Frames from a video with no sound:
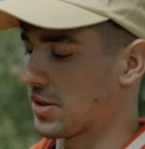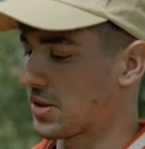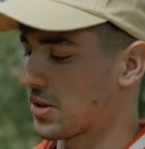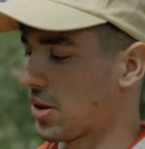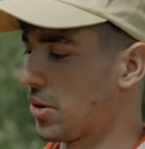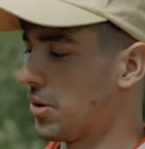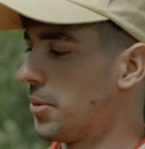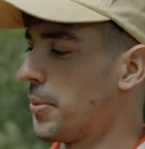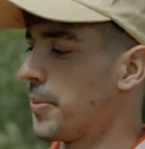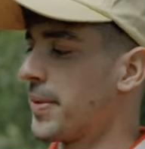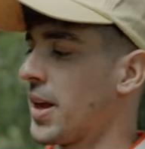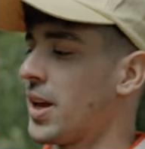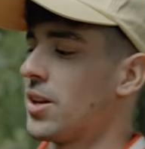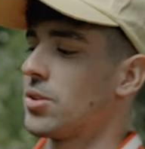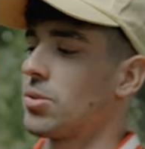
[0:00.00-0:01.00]
So
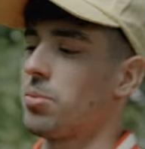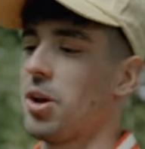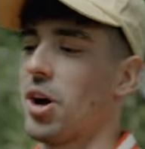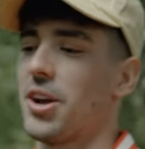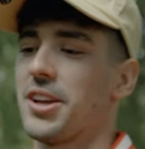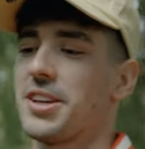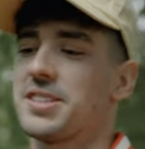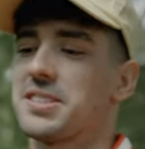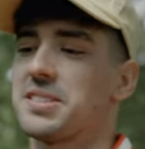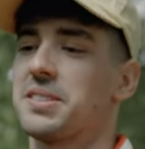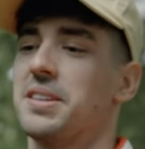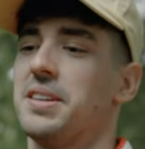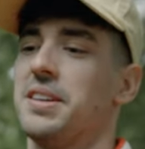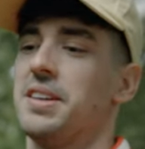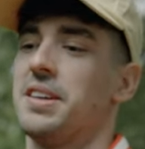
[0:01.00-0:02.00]
to be honest,
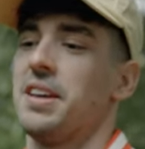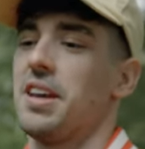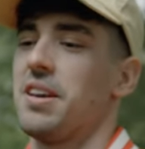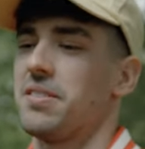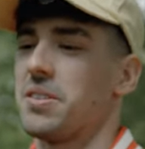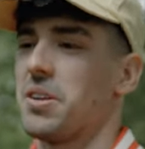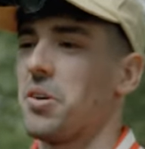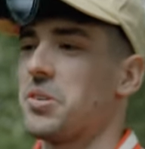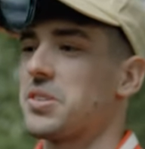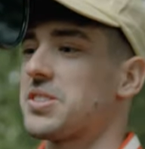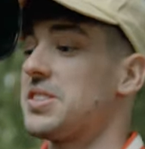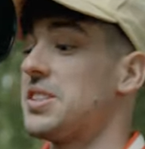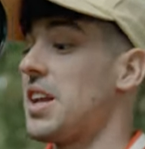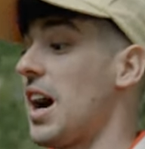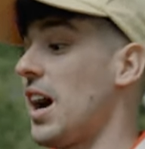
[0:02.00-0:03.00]
even though it's
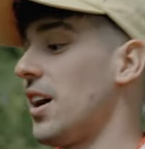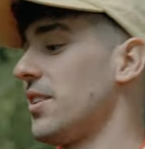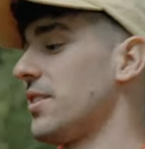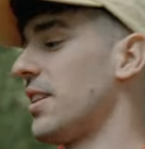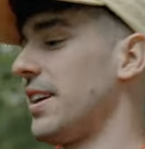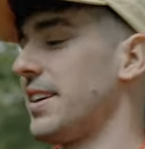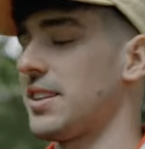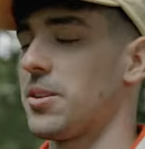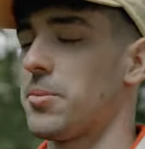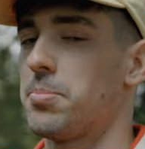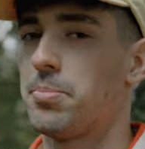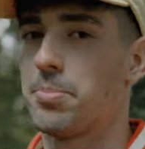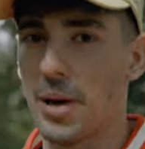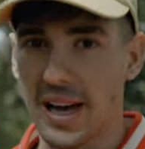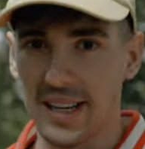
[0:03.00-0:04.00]
not like the
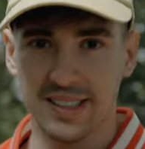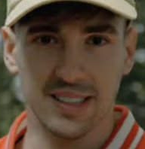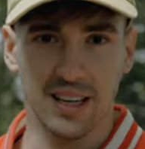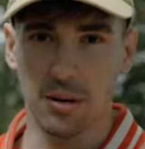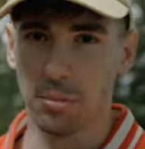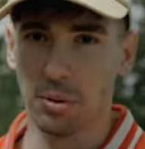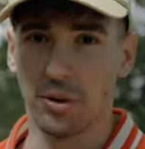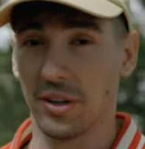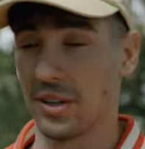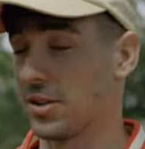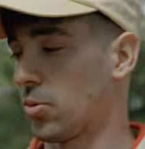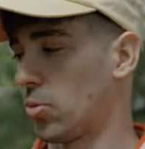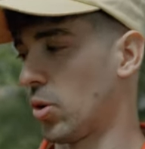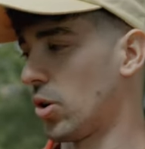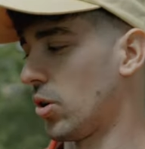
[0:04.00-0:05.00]
best gimbal in
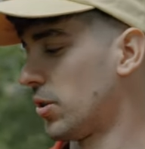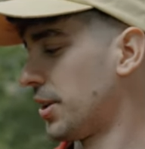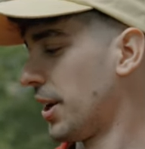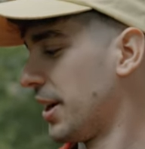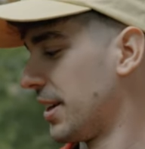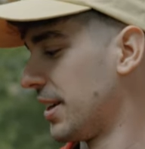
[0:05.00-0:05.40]
the world,